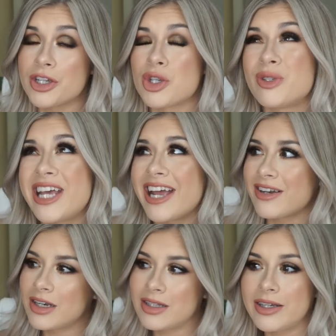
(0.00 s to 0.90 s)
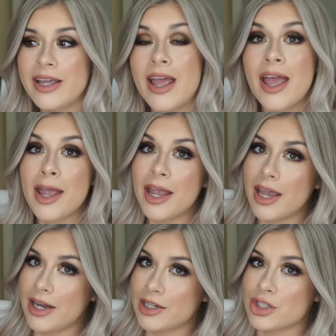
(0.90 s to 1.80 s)
So technically
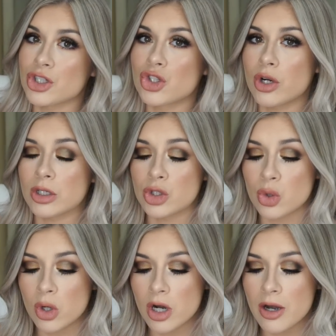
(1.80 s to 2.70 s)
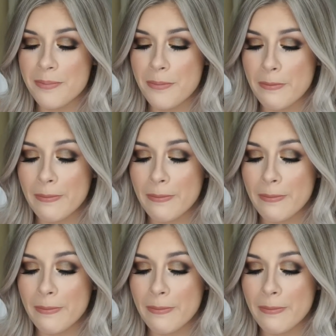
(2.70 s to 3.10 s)
it is the drugstore,